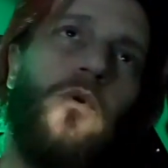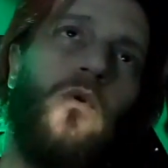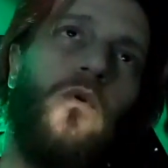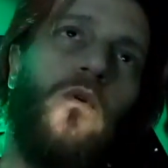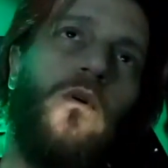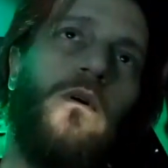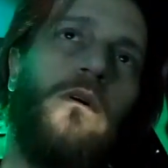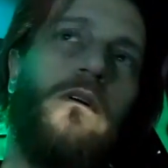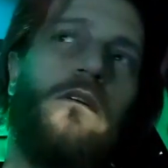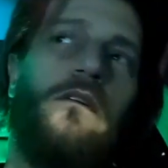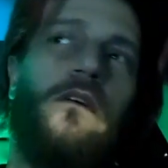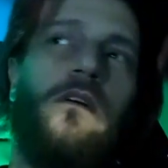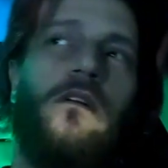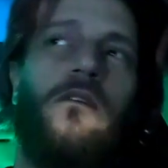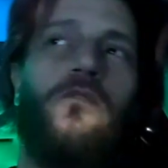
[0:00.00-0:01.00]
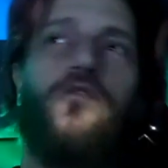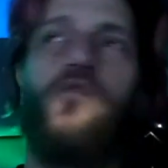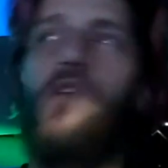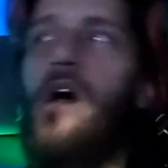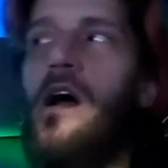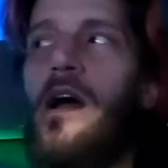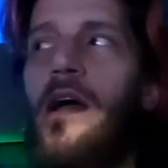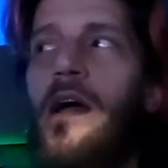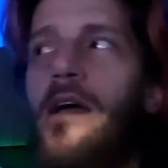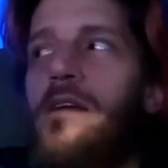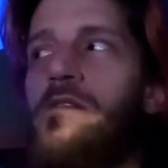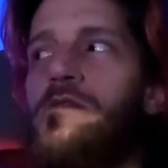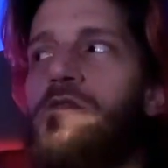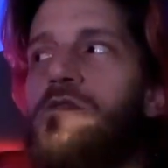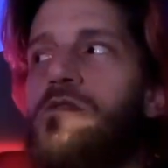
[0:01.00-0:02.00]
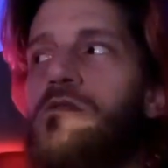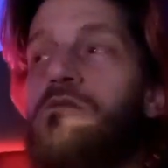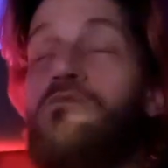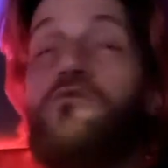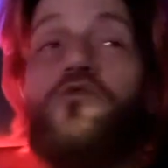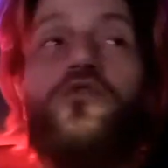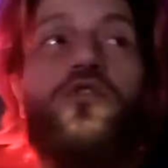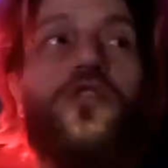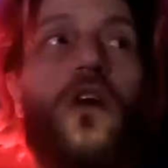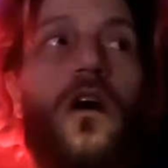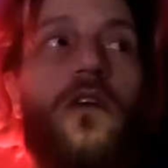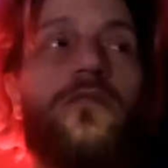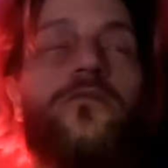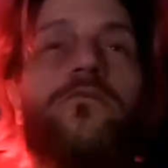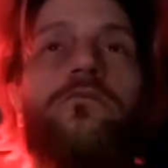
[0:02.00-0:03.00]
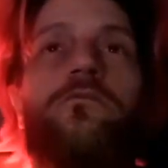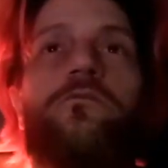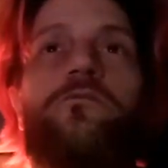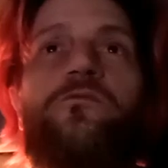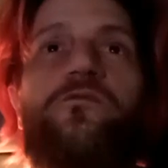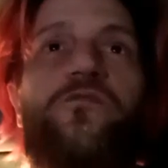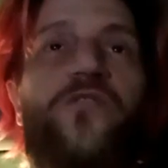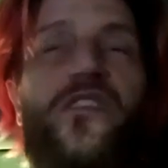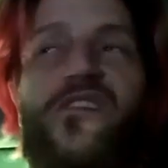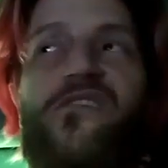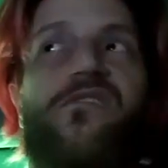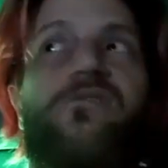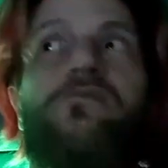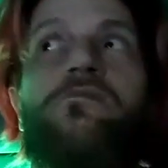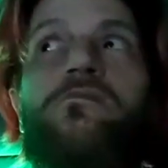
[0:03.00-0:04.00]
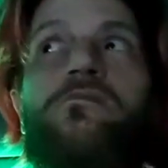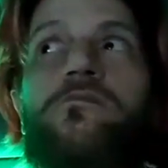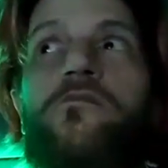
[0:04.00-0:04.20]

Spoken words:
or, you know, trying to just fit in,